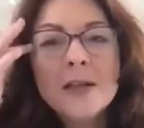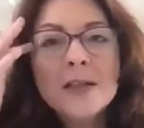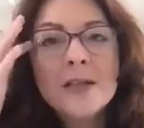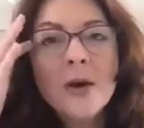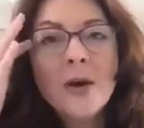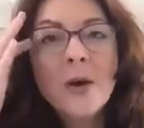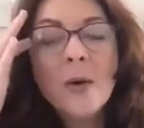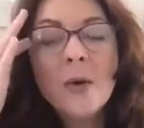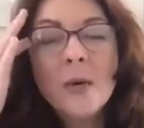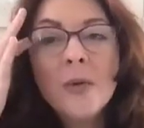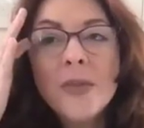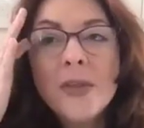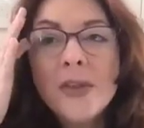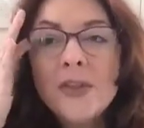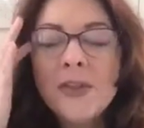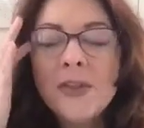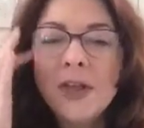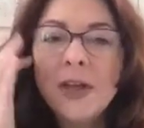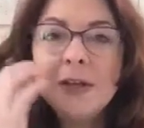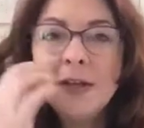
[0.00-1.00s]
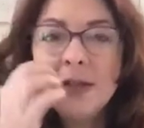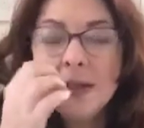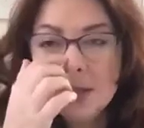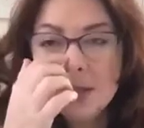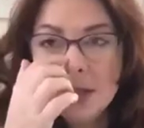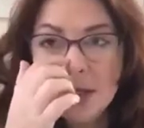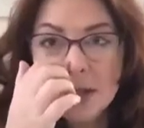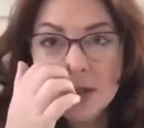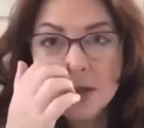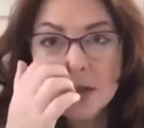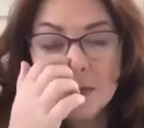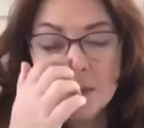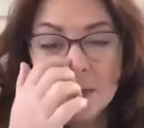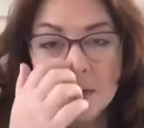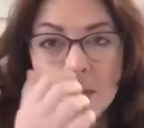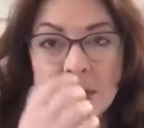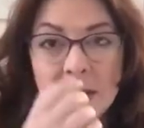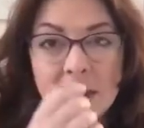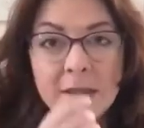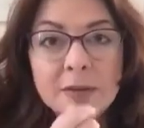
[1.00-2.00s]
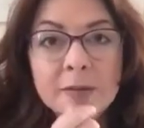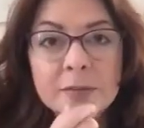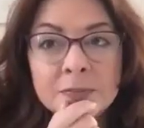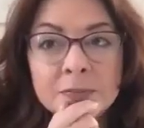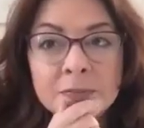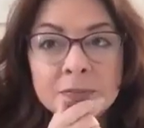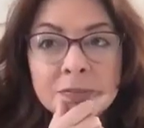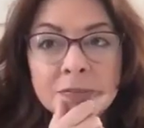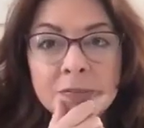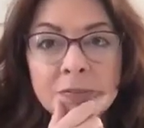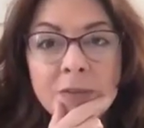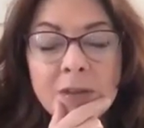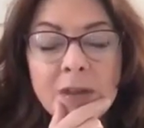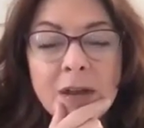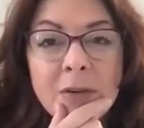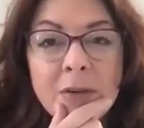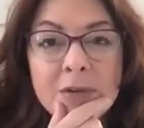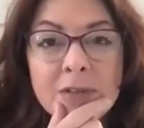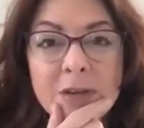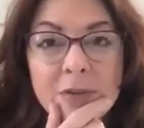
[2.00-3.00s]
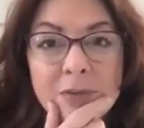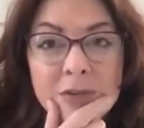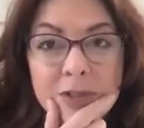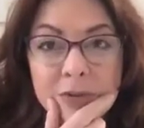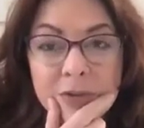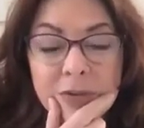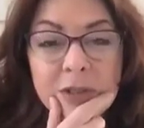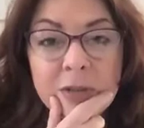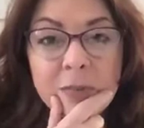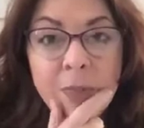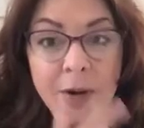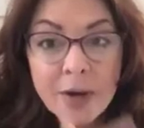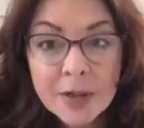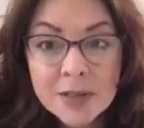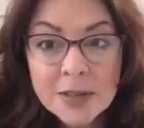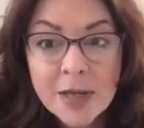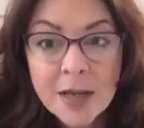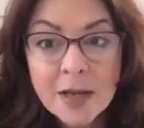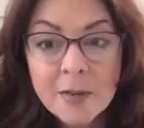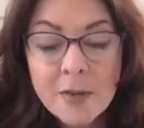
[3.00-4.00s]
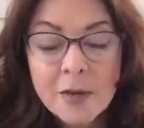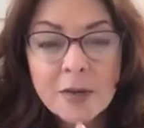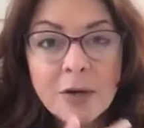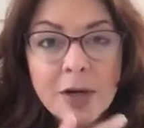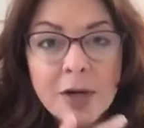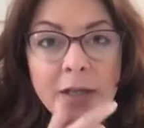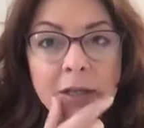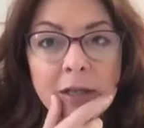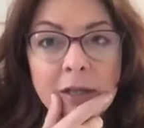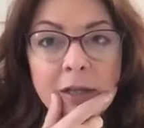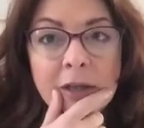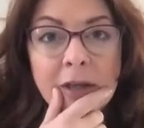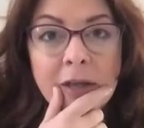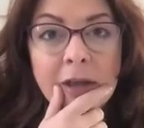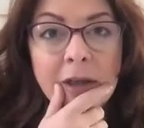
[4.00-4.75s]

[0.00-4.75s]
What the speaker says: So the thing that changed for me was I was doing it part-time already.